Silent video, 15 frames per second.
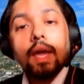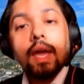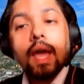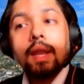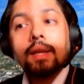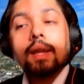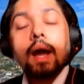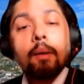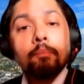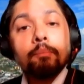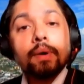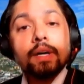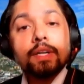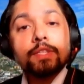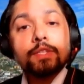
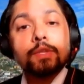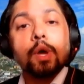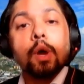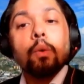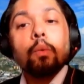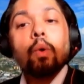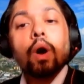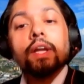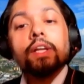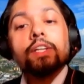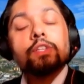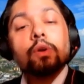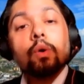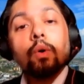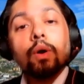encompass what is
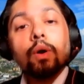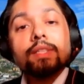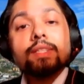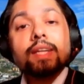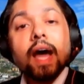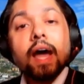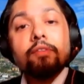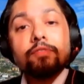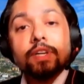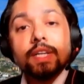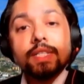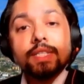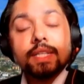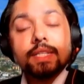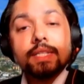called
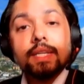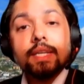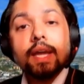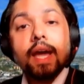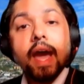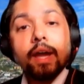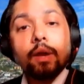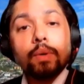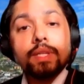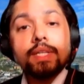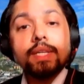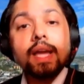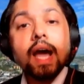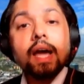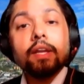diversity,
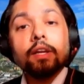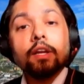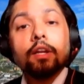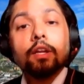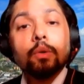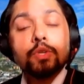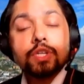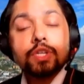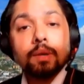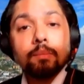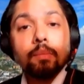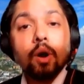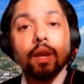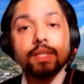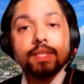equity, and inclusion
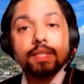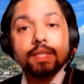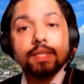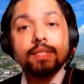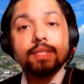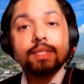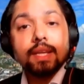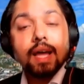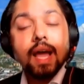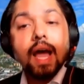policies.